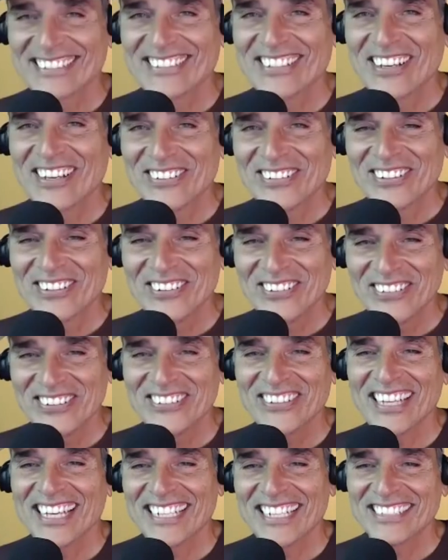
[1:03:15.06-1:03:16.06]
so cool.
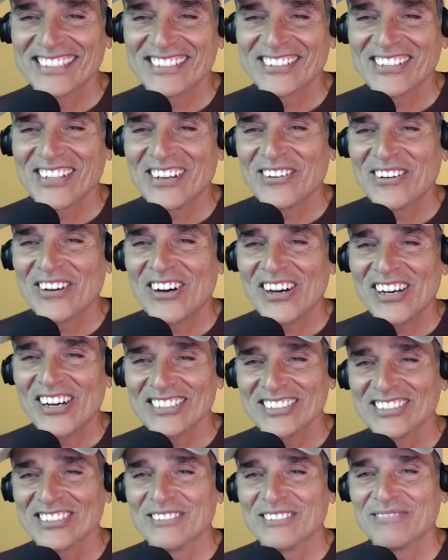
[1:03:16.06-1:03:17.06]
That is so
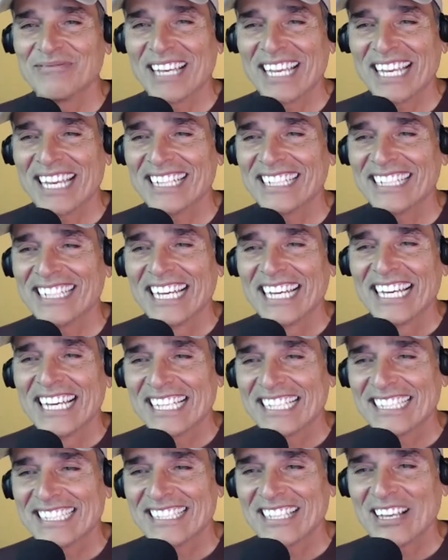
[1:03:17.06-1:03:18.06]
awesome. And
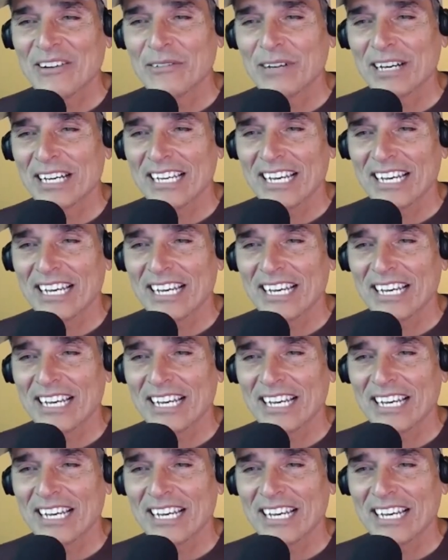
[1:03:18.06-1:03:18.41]
so, uh,